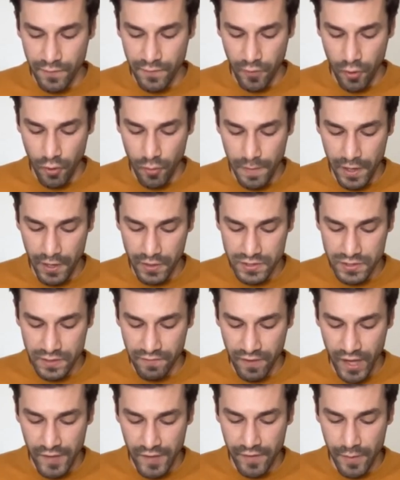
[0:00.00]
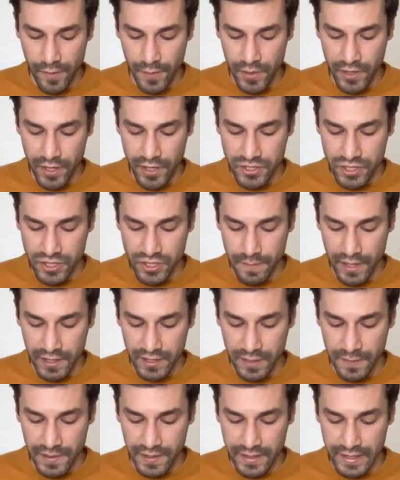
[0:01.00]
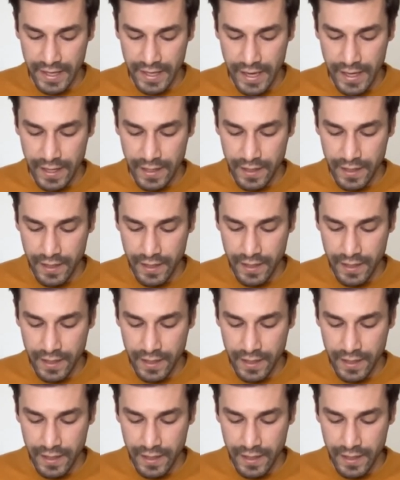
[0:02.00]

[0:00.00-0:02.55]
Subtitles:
full belts of live ammunition met them at the gate.